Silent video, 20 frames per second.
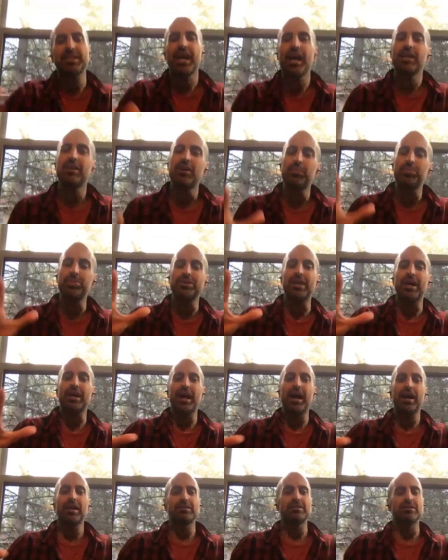up with that
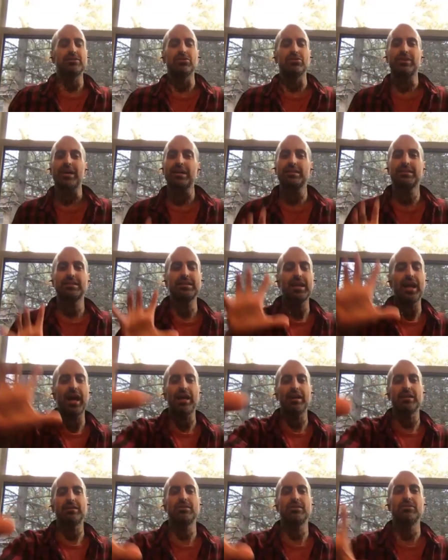attitude, that's the
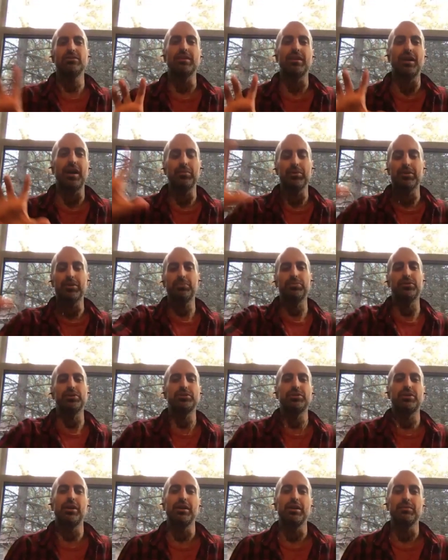attitude that I'm going to
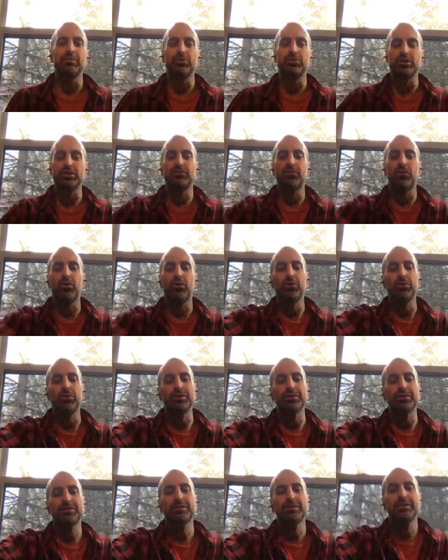portray and push
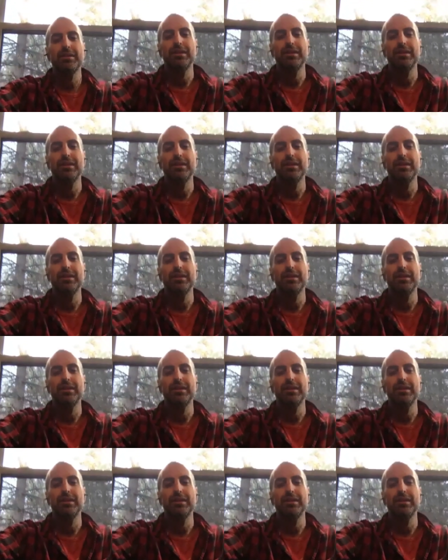forwards.